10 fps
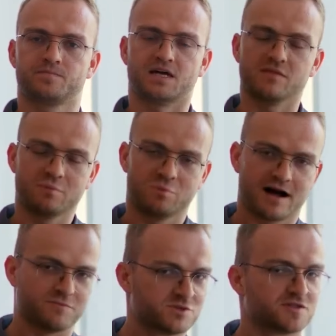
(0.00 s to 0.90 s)
Then we
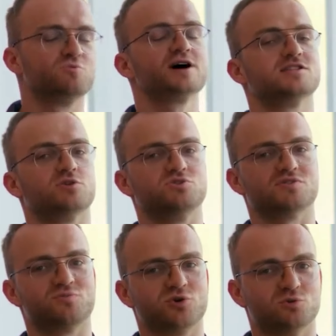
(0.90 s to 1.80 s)
have just the right solution
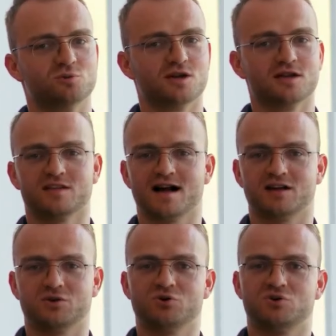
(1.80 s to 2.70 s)
for you, the
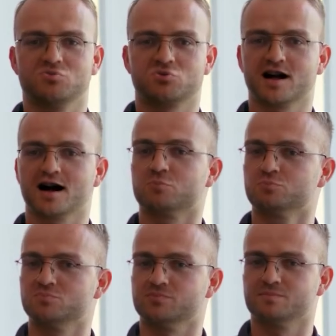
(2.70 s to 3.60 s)
acadon OnRoute app.
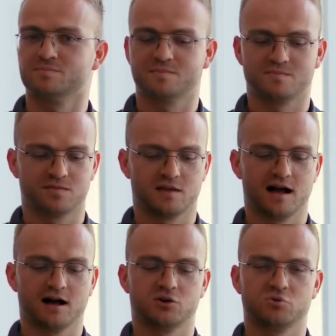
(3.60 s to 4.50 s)
The
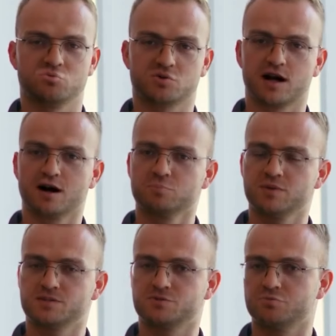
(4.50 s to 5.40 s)
acadon route app
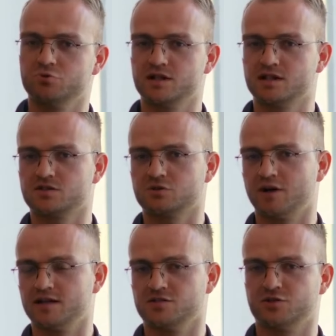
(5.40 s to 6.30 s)
is a fully
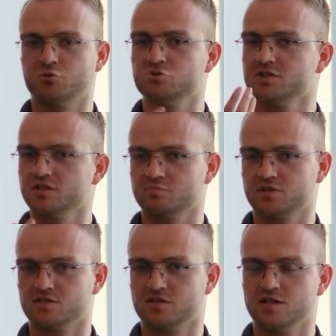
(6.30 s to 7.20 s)
integrated solution in
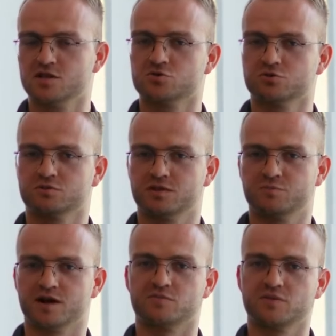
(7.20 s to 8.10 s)
Business Central that
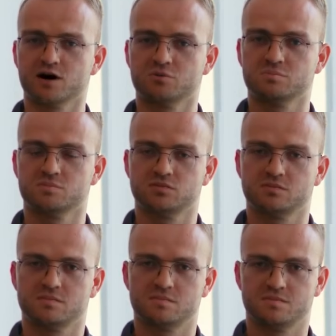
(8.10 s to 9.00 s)
we have now,
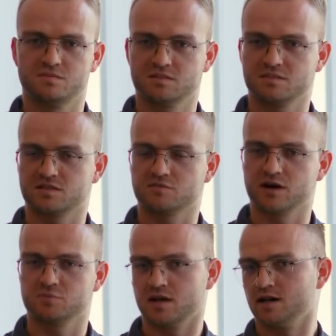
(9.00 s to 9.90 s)

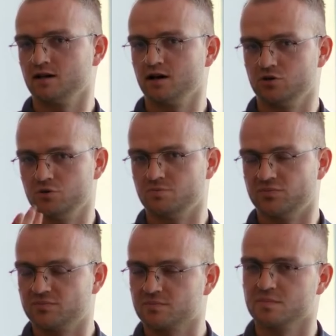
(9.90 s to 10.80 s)
developed at acadon,
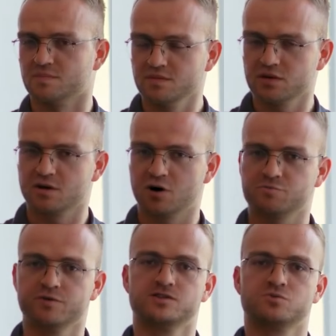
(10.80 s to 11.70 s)

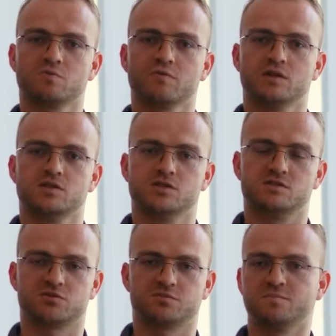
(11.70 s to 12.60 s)
offering two advantages.